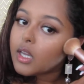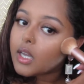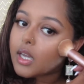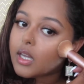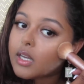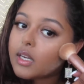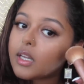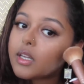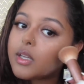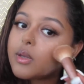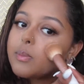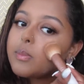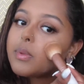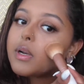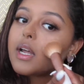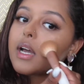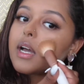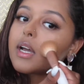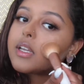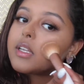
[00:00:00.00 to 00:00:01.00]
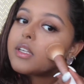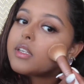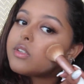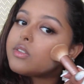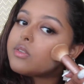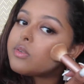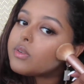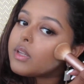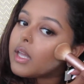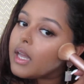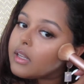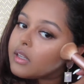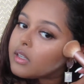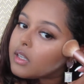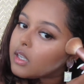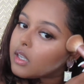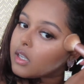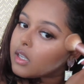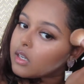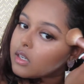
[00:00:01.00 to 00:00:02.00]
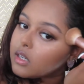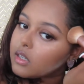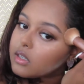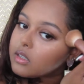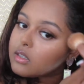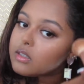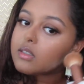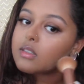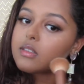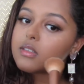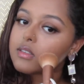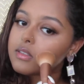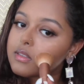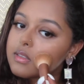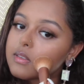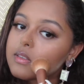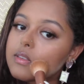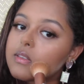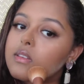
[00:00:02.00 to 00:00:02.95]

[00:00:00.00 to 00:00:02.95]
and I apply it to that areas.